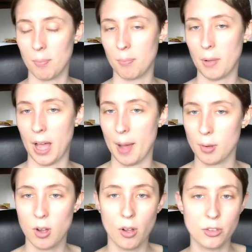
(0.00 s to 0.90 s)
pop
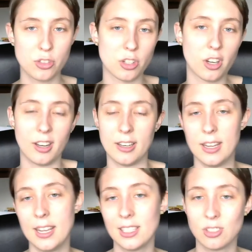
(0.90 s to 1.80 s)
culture, in
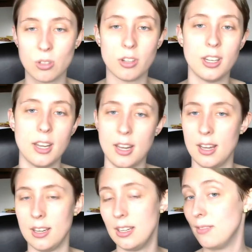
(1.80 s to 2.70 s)
history,
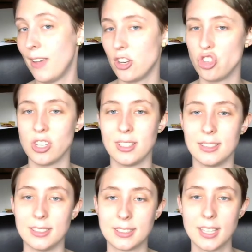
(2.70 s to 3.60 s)
in
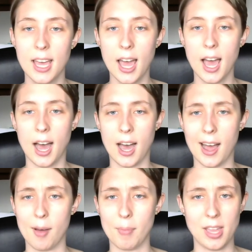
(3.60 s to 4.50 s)
inventions,
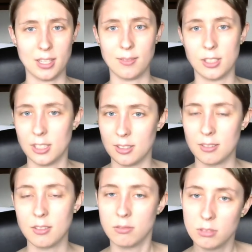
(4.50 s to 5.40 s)
and even in
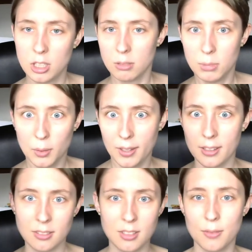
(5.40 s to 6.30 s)
communing
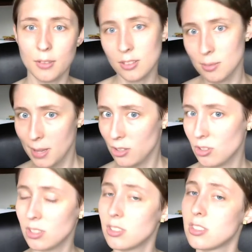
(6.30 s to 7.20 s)
in different
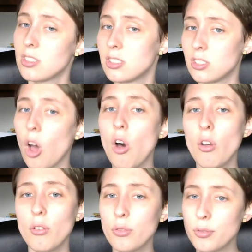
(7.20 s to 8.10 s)
dimensions to
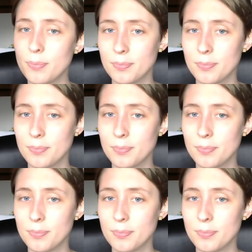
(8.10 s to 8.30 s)
solve